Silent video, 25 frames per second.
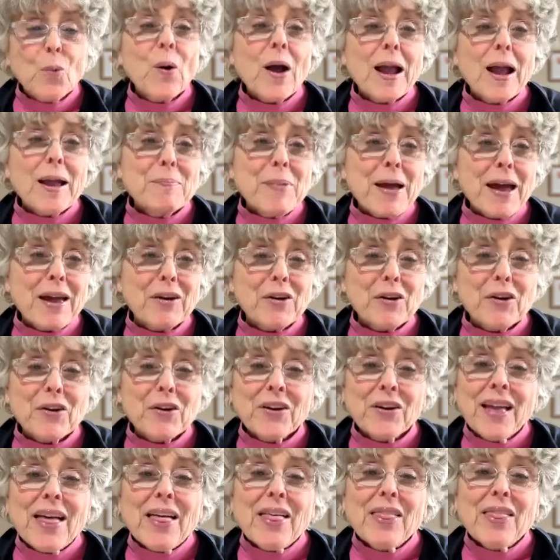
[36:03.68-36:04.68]
way
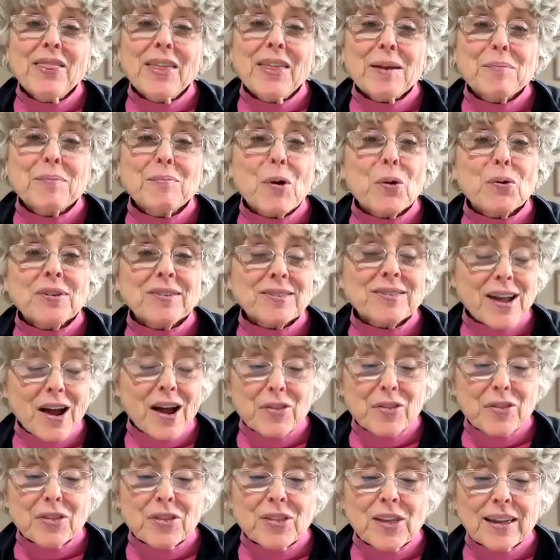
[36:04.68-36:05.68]
better than most
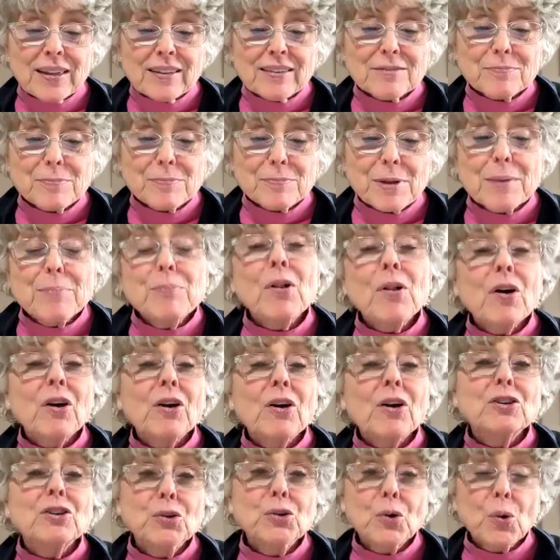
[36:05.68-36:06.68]
other things people
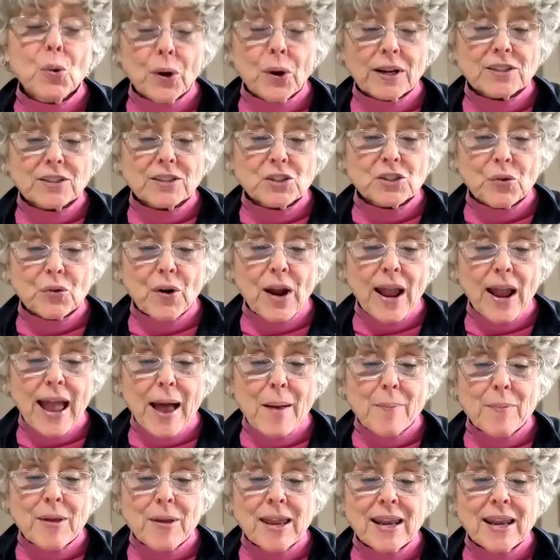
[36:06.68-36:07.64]
are too quick to grab.